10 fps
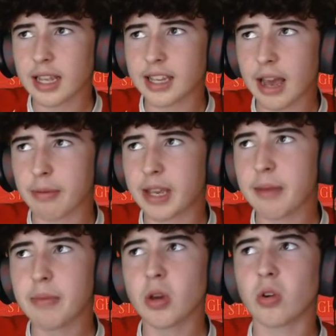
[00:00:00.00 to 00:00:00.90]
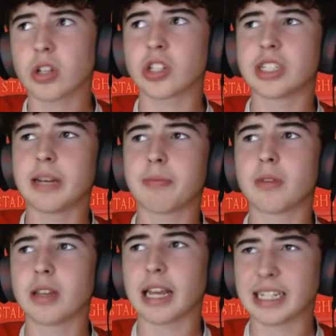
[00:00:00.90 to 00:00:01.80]
Yep, Kimpioga's
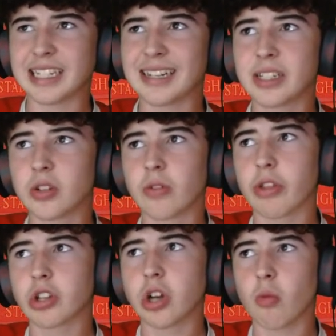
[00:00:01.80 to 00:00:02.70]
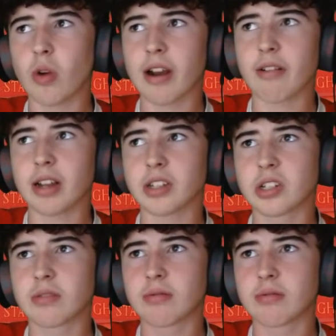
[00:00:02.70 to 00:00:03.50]
dinked it over the top, whereas